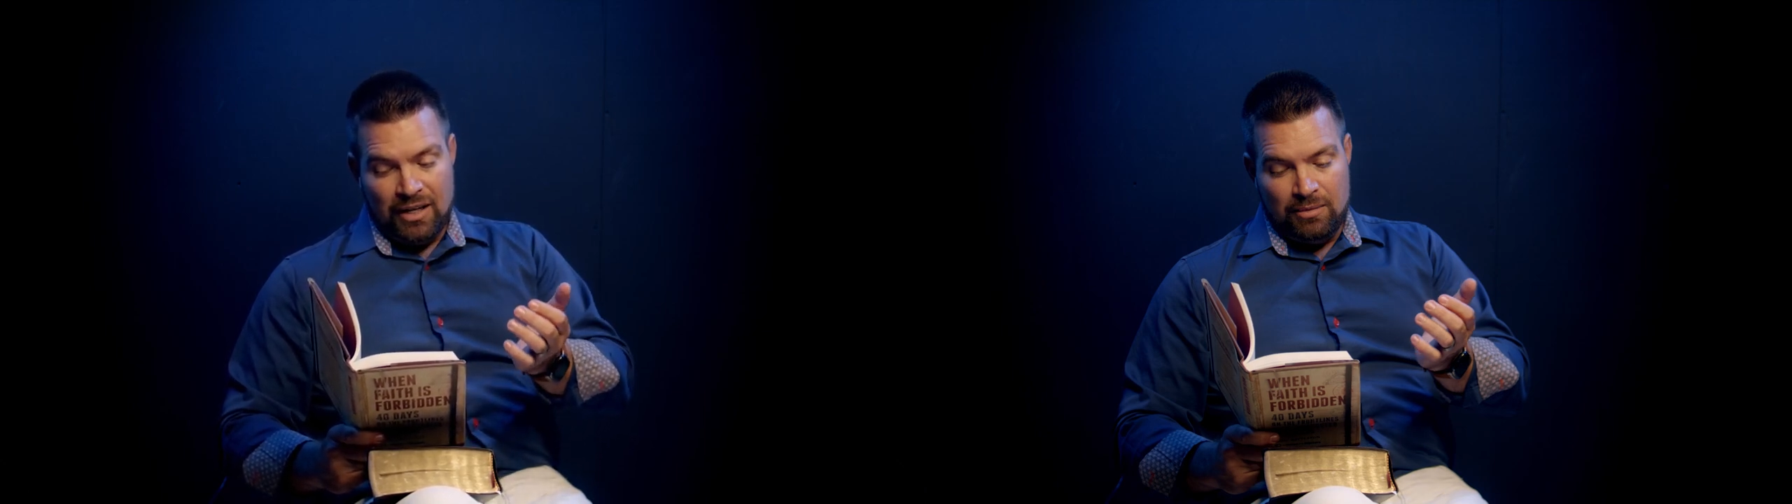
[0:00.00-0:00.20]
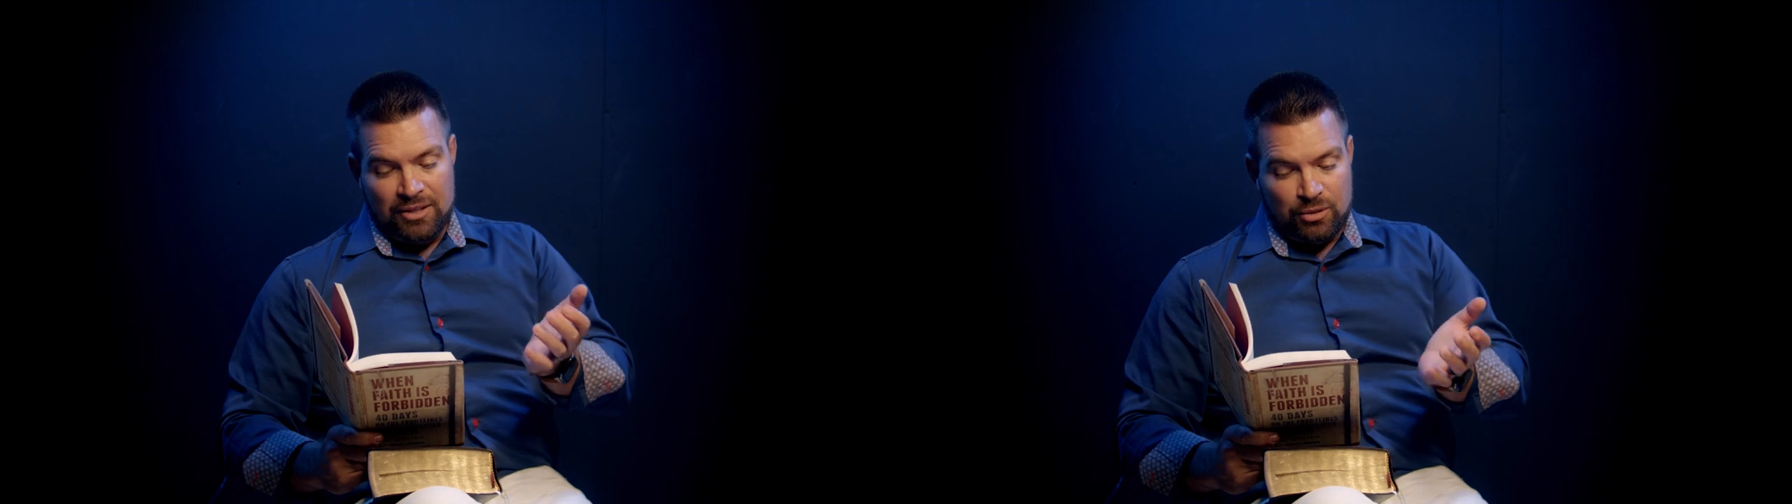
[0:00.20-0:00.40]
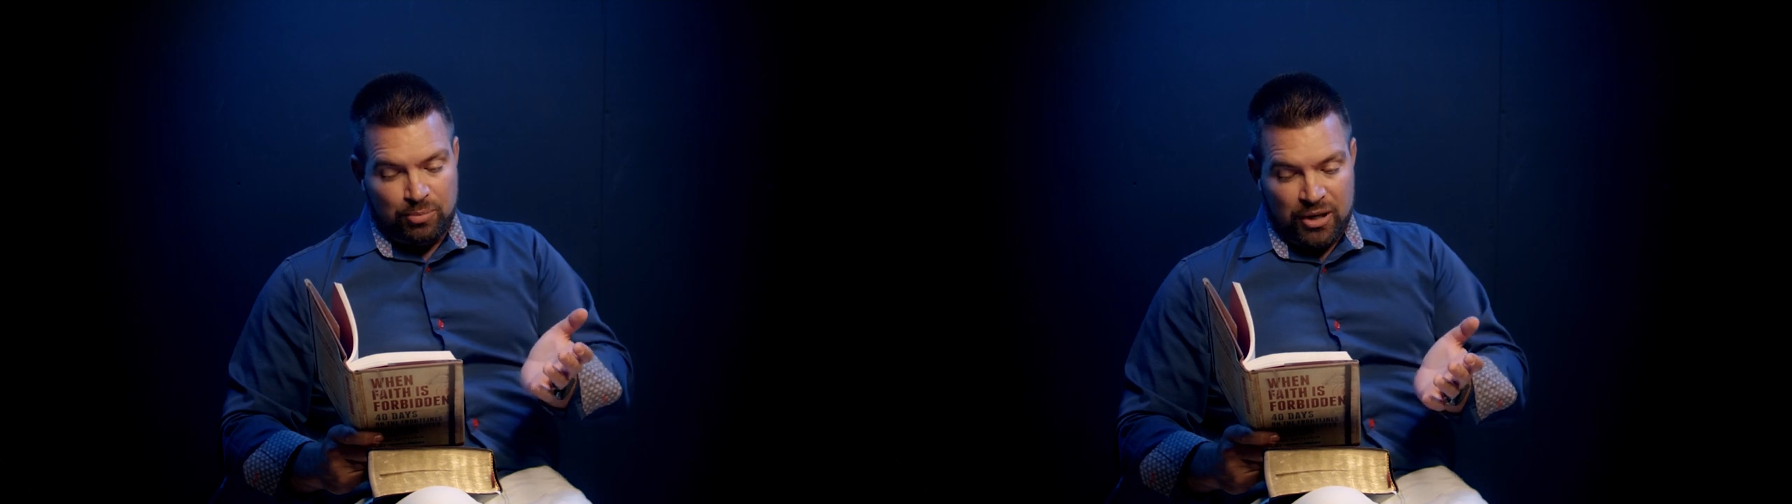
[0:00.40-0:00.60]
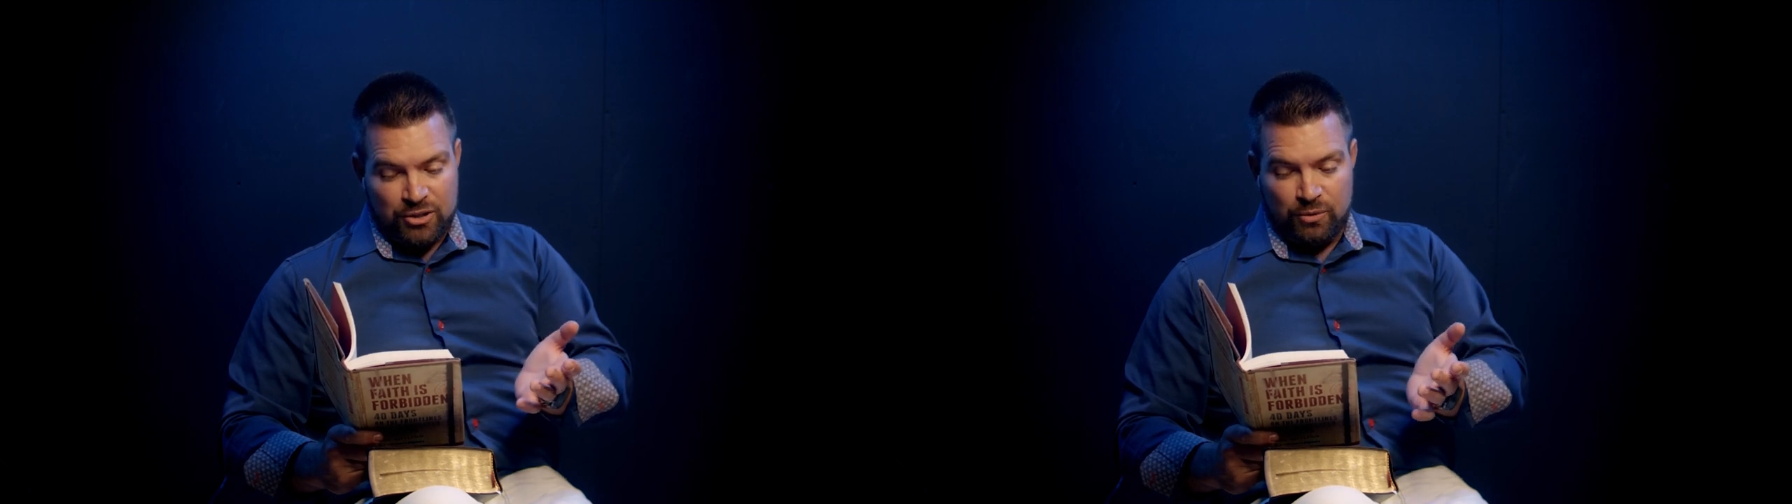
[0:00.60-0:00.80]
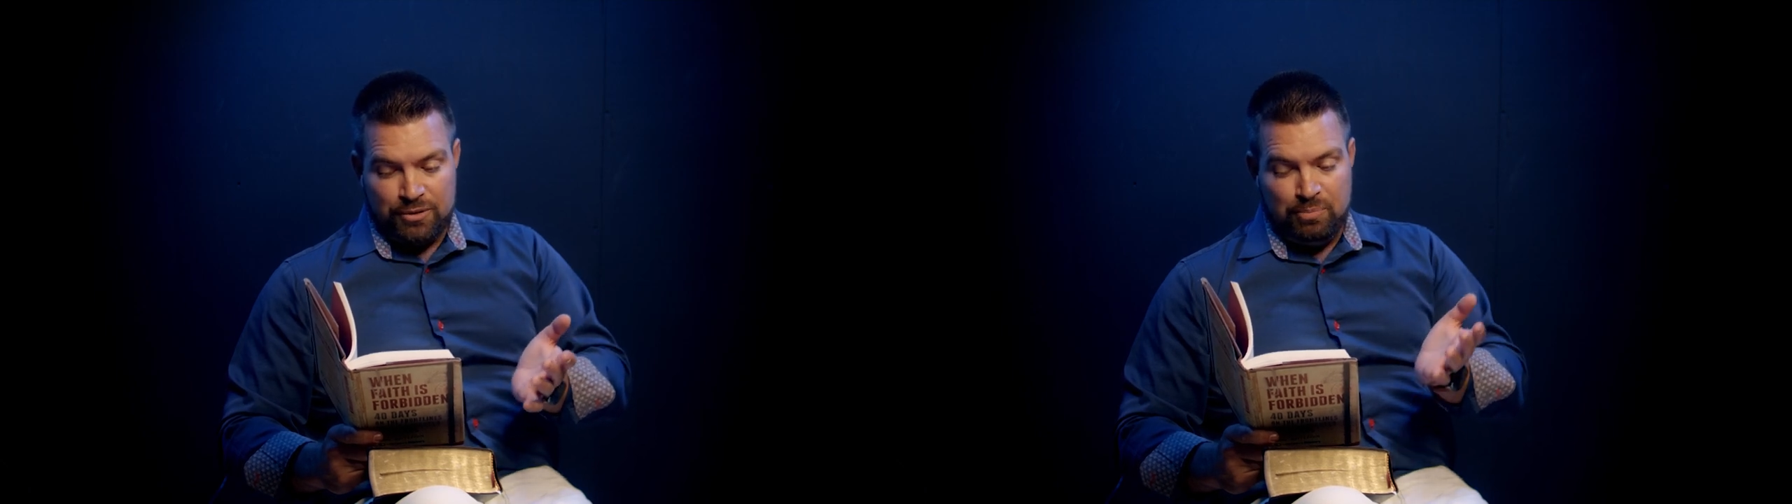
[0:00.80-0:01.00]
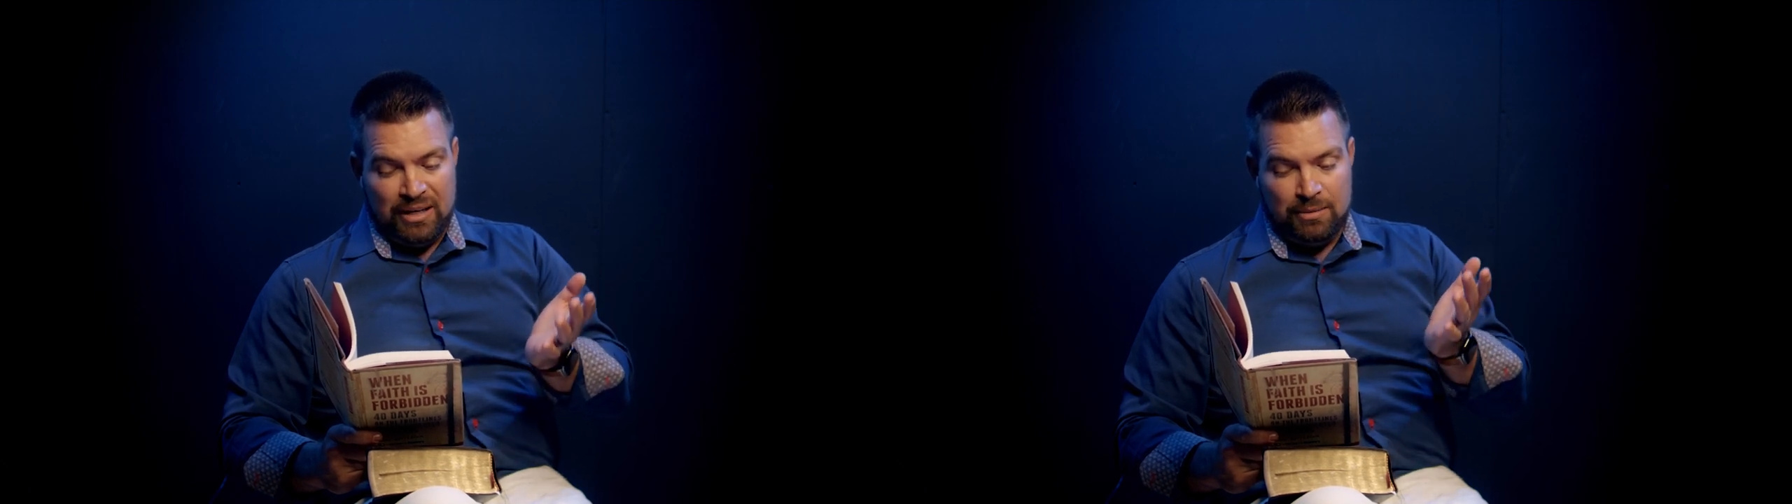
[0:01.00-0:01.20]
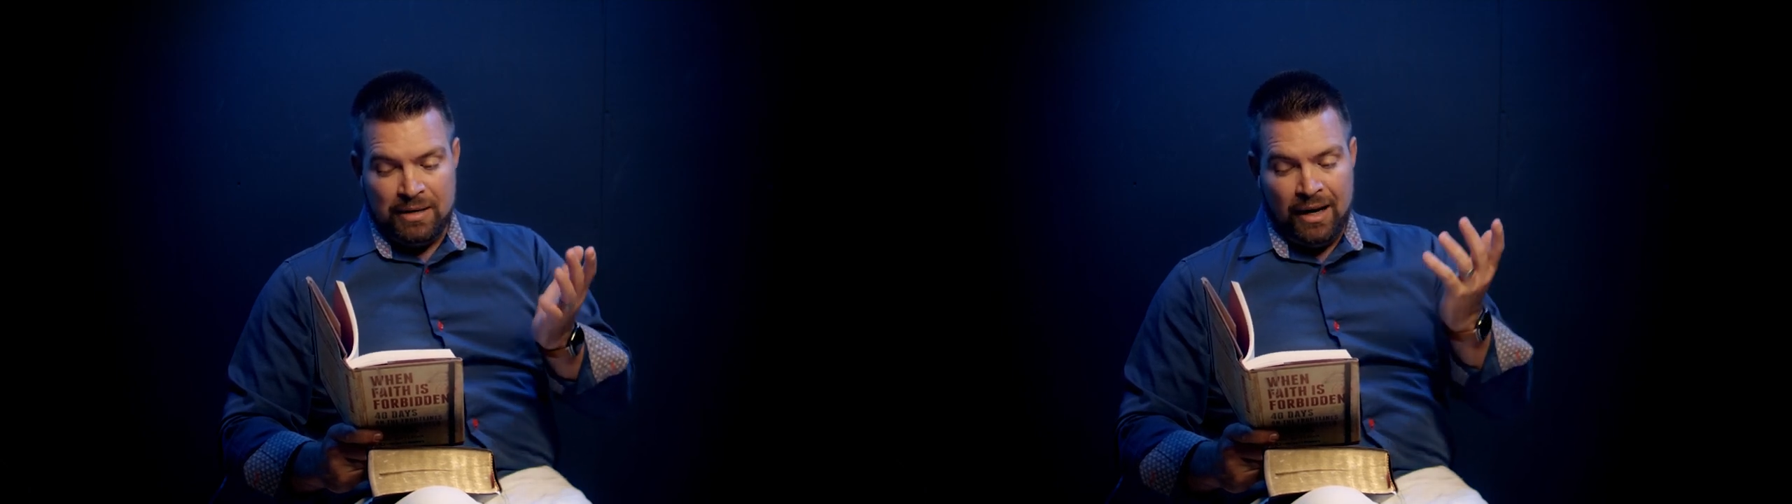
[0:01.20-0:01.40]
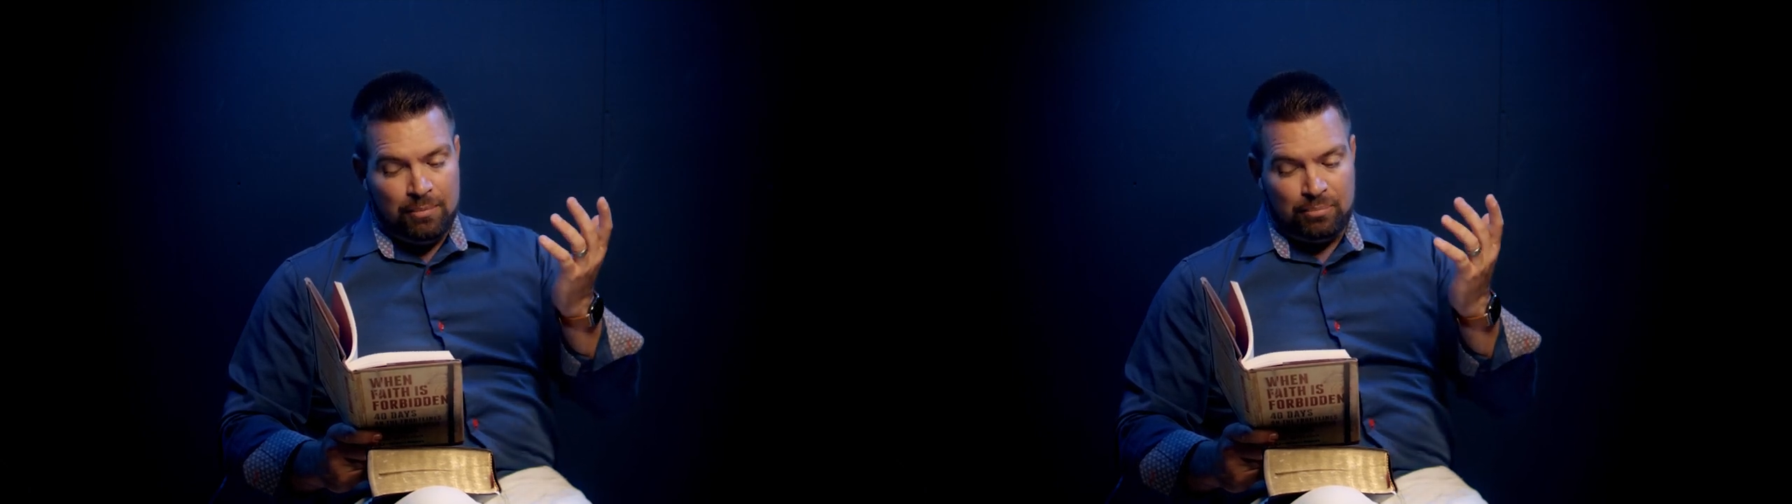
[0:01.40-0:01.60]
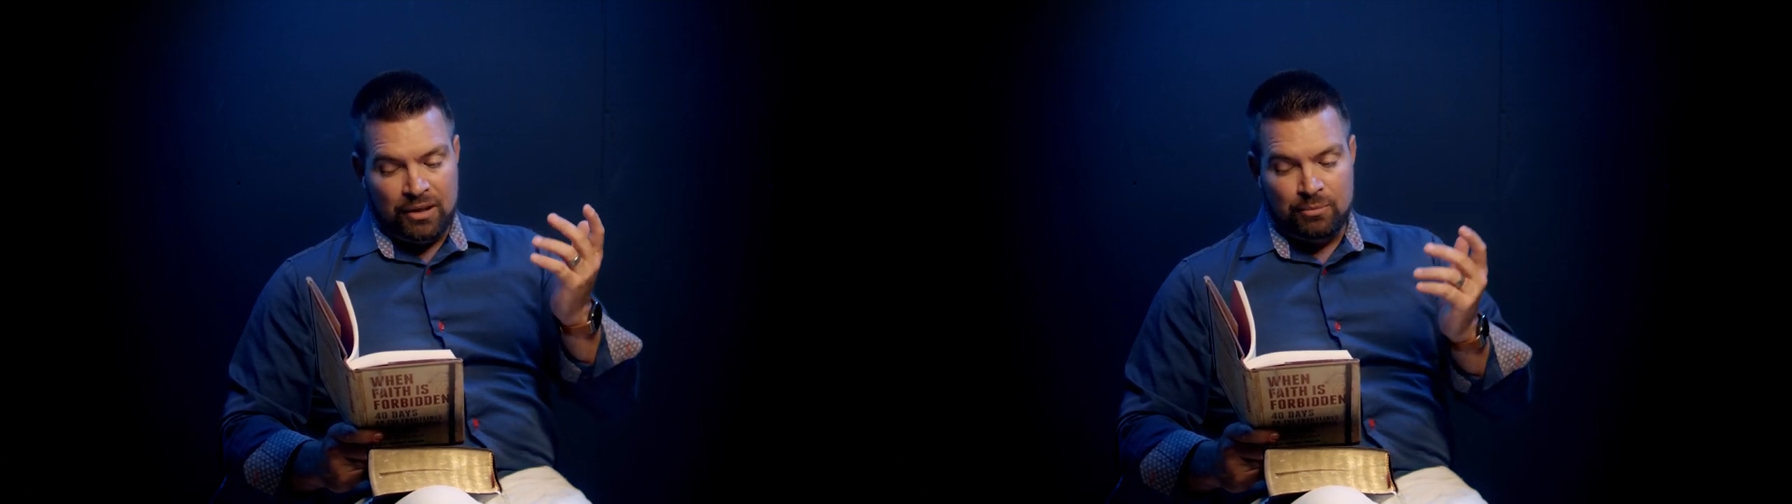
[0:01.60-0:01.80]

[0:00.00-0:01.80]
and the mental pressure was beating me up